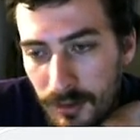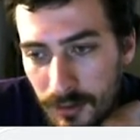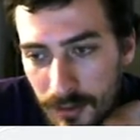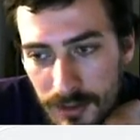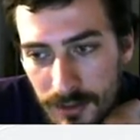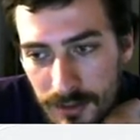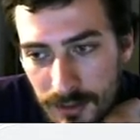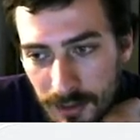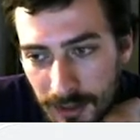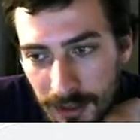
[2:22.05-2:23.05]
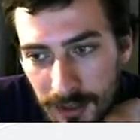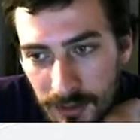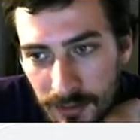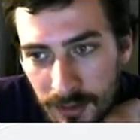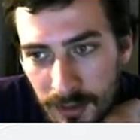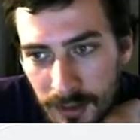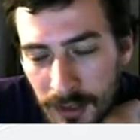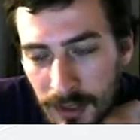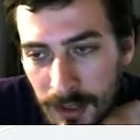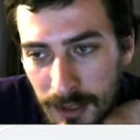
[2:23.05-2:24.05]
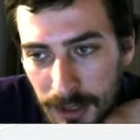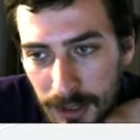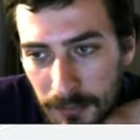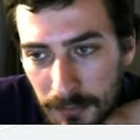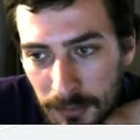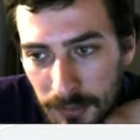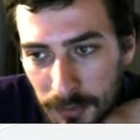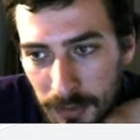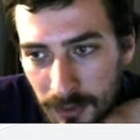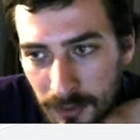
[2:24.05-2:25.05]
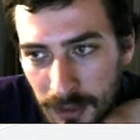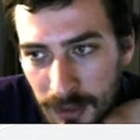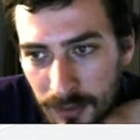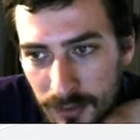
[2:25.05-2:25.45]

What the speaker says: This goes into the Connecticut River, and I'm going to pick right,